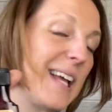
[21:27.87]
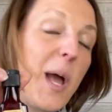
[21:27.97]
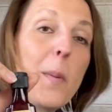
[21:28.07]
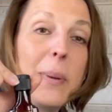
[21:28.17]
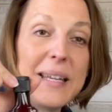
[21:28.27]

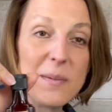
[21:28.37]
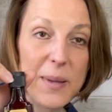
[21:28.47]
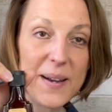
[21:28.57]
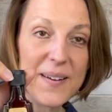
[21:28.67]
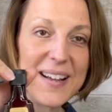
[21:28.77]
Peanut
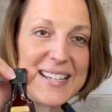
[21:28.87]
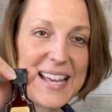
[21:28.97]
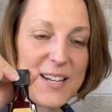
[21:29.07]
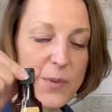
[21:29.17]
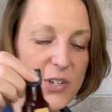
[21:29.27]
butter,
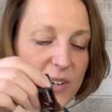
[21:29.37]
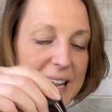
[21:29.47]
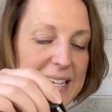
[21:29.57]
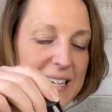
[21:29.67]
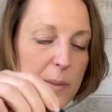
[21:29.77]
again, when you're
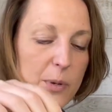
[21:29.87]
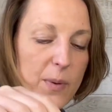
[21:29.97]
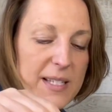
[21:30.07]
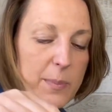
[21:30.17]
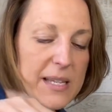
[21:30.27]
lightening up your
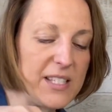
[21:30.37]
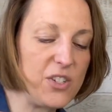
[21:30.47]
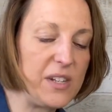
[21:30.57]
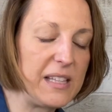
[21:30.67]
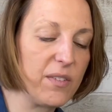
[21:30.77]
recipes and
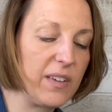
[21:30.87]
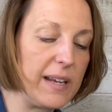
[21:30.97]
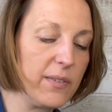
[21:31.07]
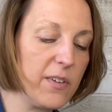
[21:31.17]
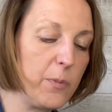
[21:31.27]
you need the
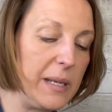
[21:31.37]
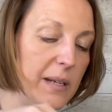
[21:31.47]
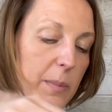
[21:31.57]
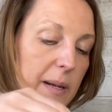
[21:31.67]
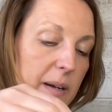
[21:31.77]
flavor of
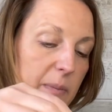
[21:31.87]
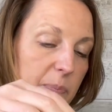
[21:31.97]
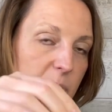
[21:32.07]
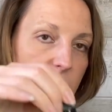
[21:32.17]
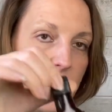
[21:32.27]
peanut butter.
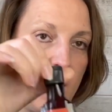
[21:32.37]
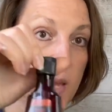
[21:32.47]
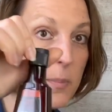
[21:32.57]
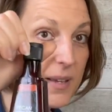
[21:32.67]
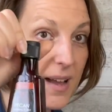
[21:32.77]

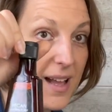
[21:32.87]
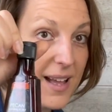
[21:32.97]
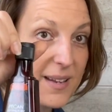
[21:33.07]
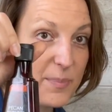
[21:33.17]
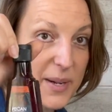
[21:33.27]

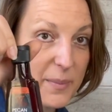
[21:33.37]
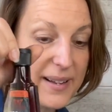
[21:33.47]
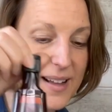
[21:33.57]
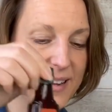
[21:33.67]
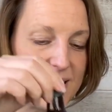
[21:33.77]
Butter
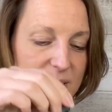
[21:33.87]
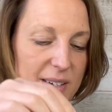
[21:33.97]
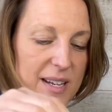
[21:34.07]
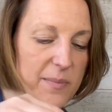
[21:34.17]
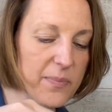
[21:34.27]
pecan ice
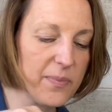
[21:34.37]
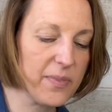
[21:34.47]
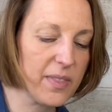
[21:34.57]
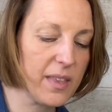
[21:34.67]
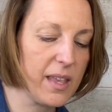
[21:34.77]
cream.
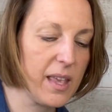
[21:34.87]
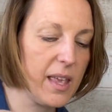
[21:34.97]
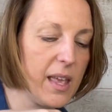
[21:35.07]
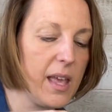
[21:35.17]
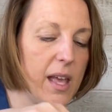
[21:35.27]

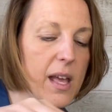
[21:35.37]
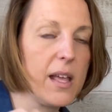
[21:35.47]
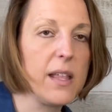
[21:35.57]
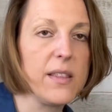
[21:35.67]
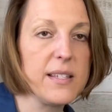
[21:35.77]

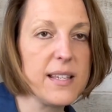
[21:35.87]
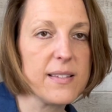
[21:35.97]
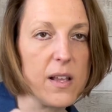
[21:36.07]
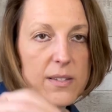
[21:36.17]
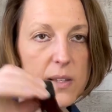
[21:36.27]
This is
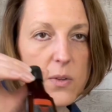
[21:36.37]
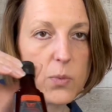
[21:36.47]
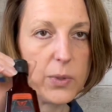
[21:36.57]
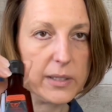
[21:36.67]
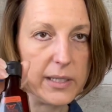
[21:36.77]
also
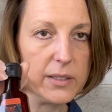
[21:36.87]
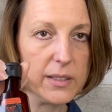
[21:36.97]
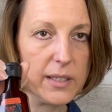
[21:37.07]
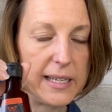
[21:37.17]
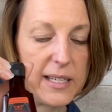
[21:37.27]
really
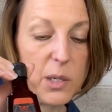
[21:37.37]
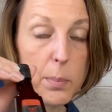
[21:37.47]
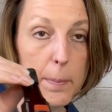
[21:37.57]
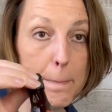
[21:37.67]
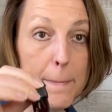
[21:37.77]
good, like in a
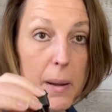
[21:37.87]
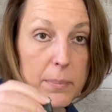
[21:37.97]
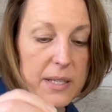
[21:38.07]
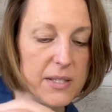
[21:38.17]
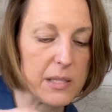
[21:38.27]

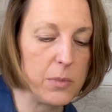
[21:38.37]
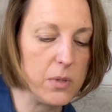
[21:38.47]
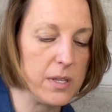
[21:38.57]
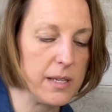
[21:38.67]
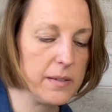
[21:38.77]
pumpkin
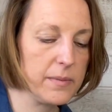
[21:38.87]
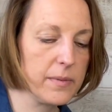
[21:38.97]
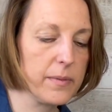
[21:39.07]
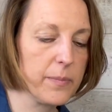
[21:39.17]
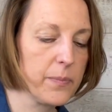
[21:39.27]
smoothie.
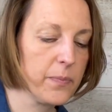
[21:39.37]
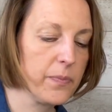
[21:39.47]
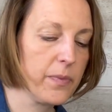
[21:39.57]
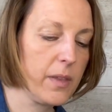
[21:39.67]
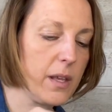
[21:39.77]

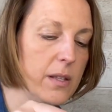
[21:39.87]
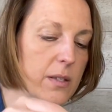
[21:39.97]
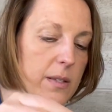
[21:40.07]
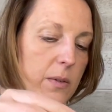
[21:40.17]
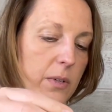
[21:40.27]

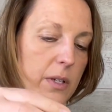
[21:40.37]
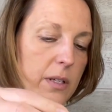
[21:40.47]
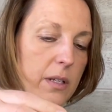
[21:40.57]
It's so good.